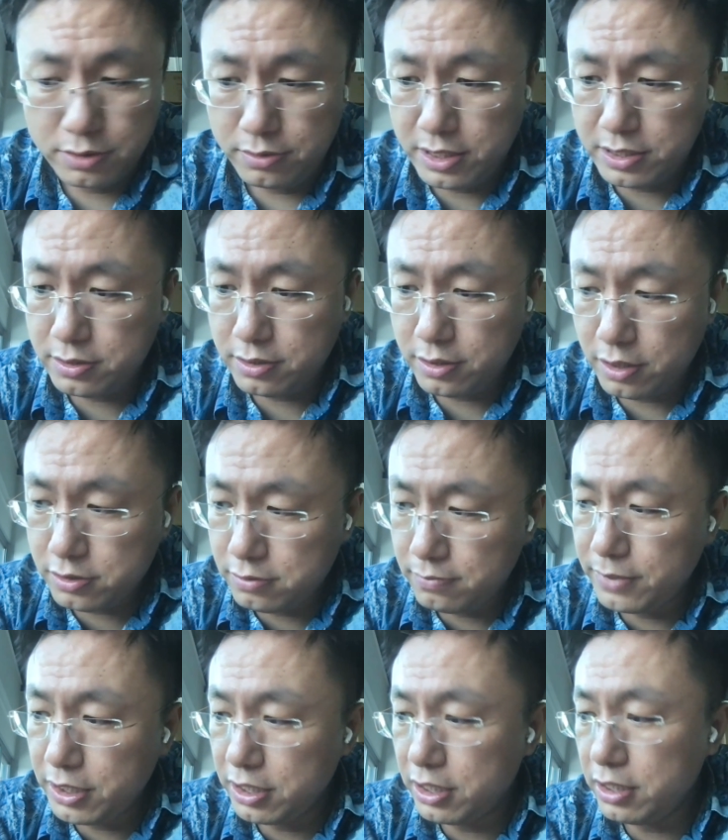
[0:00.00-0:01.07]
I guess
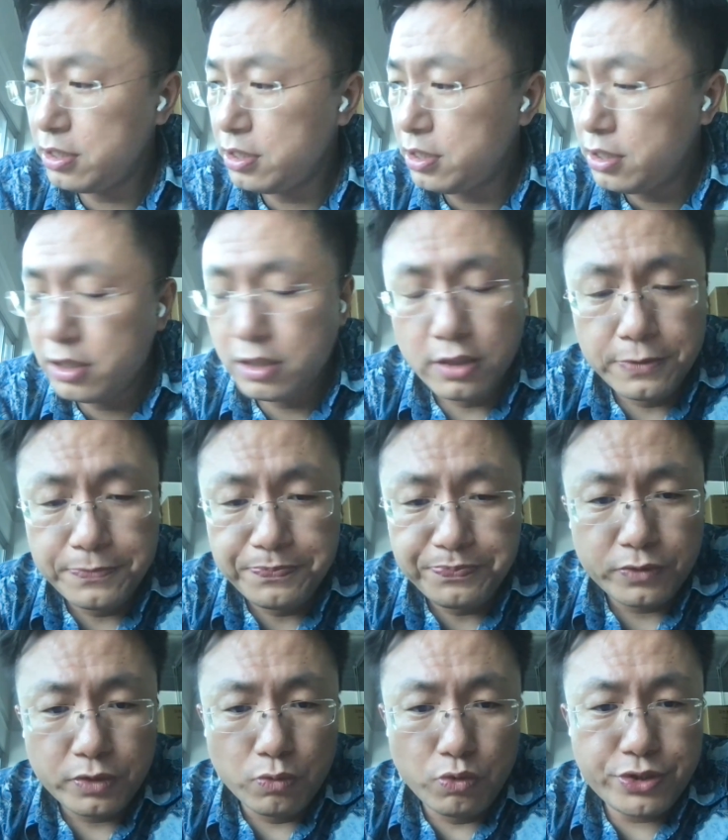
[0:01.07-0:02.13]
that's the sentiment
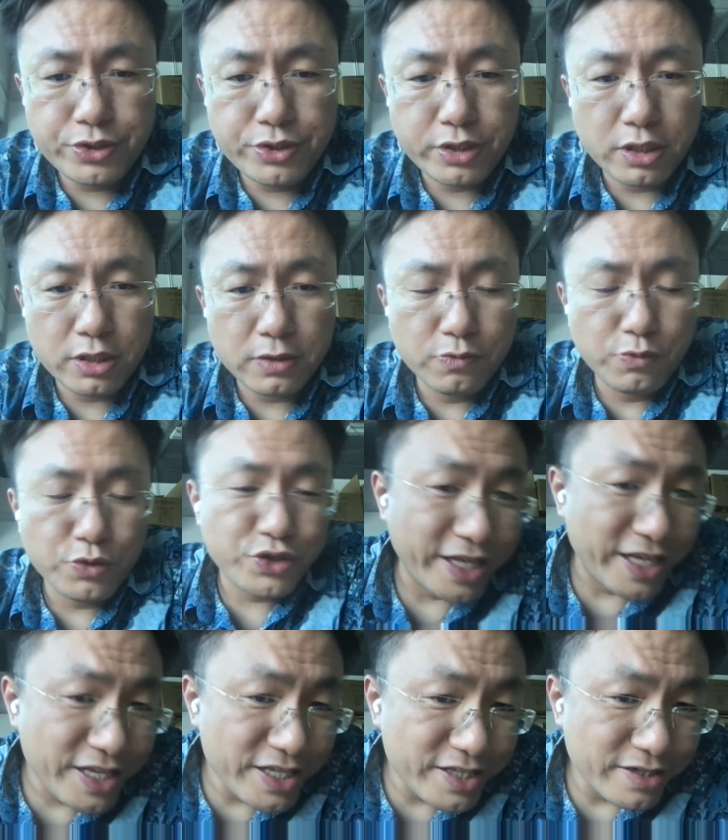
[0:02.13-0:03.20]
of many founders
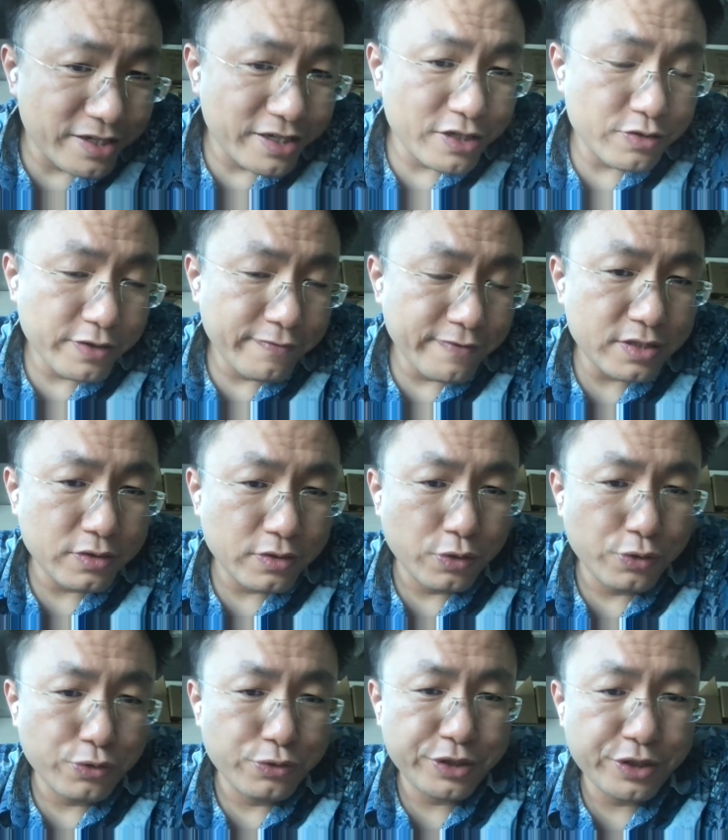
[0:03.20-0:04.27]
and would-be founders and the
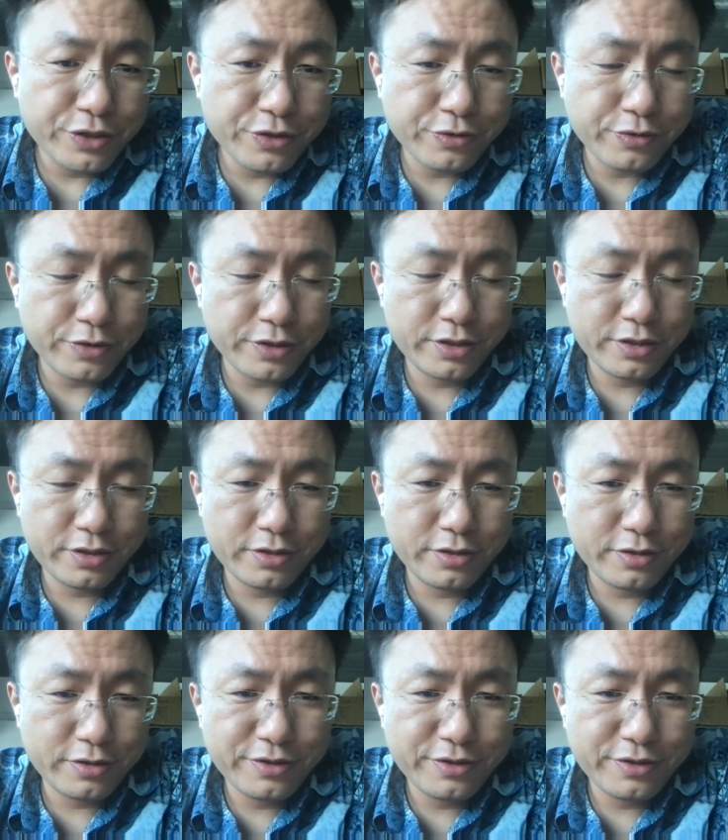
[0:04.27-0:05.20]
company executives.